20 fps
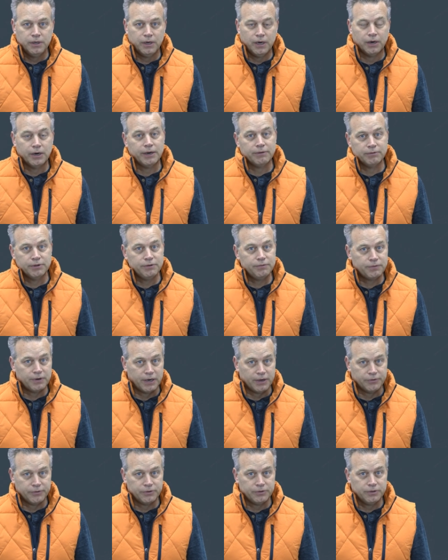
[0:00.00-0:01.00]
our Heavenly
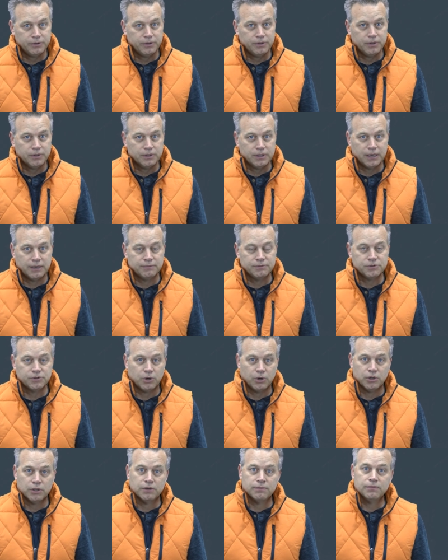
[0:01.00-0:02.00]
Father loves
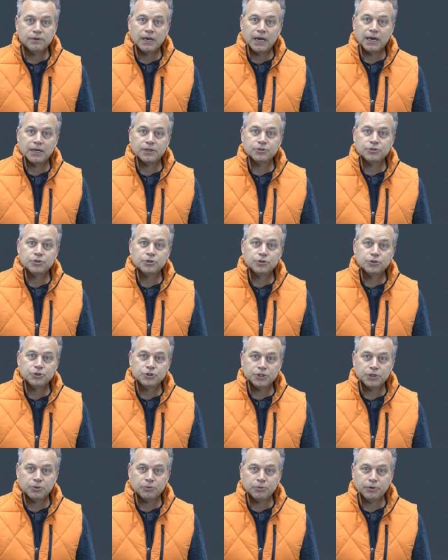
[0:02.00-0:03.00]
all of God's
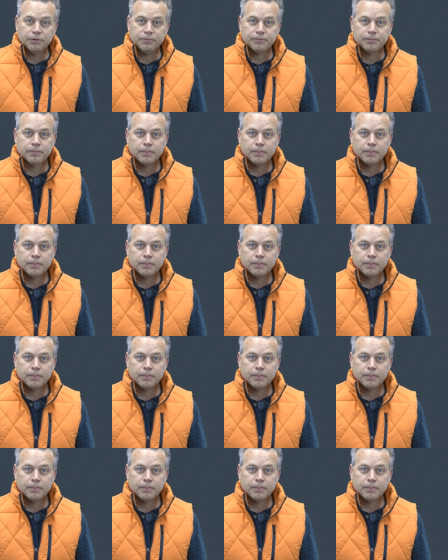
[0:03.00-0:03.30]
children.